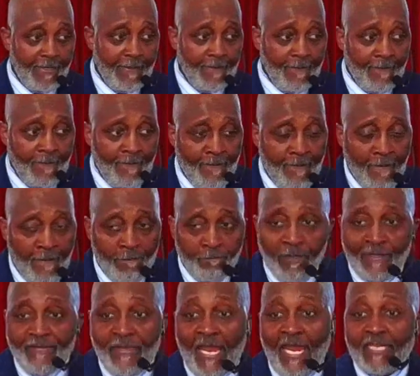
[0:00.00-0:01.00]
Yeah.
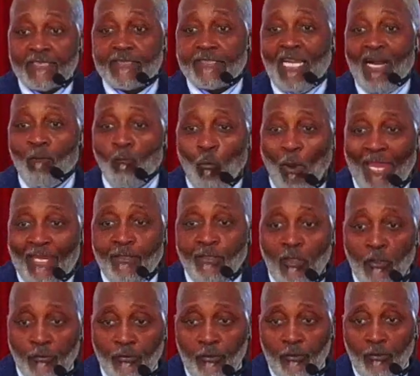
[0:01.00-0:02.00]
But there's something waiting
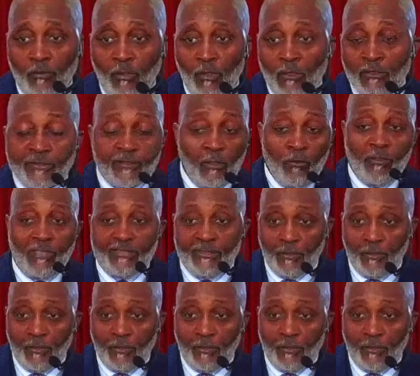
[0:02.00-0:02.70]
on you soon as